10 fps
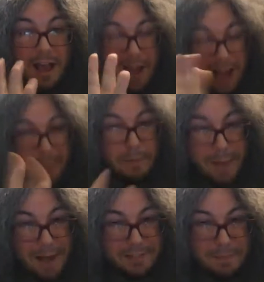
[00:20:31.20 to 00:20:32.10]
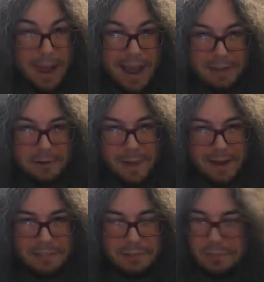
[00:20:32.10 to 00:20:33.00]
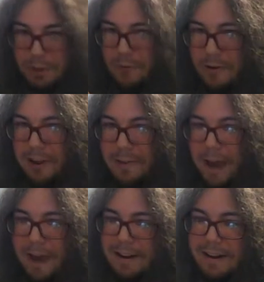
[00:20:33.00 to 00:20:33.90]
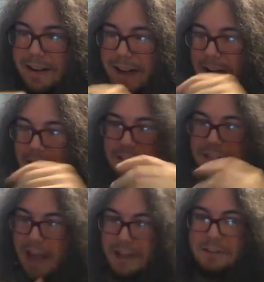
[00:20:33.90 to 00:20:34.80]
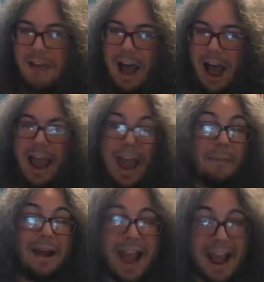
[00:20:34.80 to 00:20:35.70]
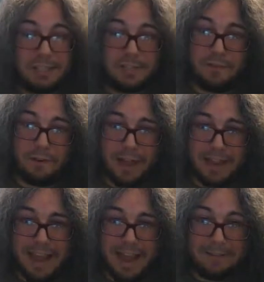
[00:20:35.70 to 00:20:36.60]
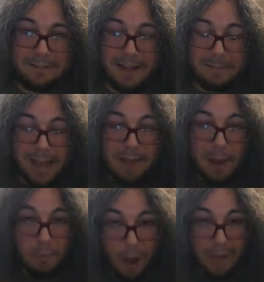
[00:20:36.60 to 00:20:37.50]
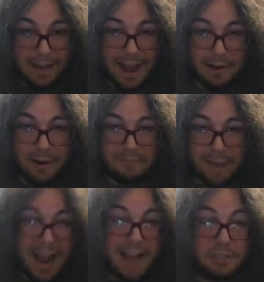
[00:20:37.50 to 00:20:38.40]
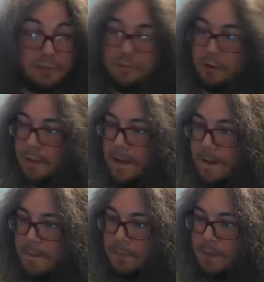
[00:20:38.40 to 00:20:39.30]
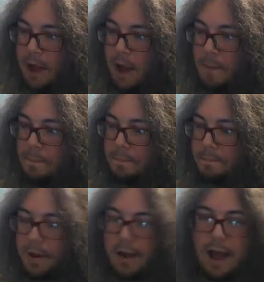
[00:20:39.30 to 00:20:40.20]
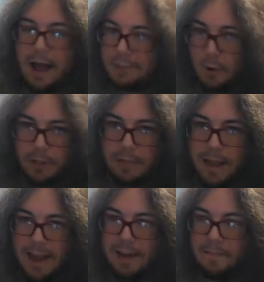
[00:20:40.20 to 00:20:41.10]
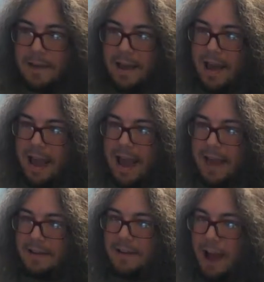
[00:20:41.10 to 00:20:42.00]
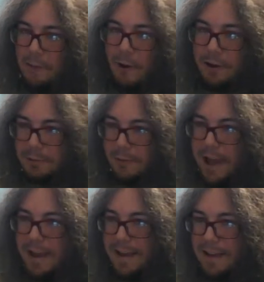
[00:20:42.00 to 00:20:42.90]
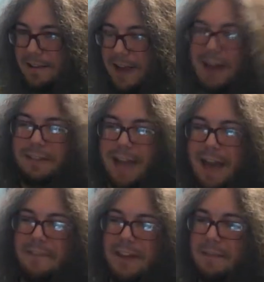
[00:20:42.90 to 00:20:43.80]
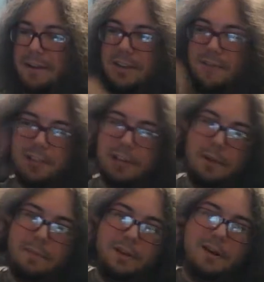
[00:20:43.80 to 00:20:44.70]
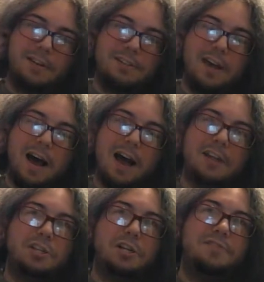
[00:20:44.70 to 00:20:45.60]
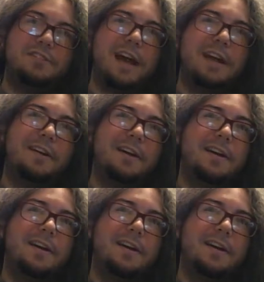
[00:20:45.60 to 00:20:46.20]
"I'm about to pay you, my dude. Don't worry about it. I had my hands full. I can't take my wallet out if my hands are full." But I totally paid him, and I walked away, kind of laughing at myself a little bit because I should have said,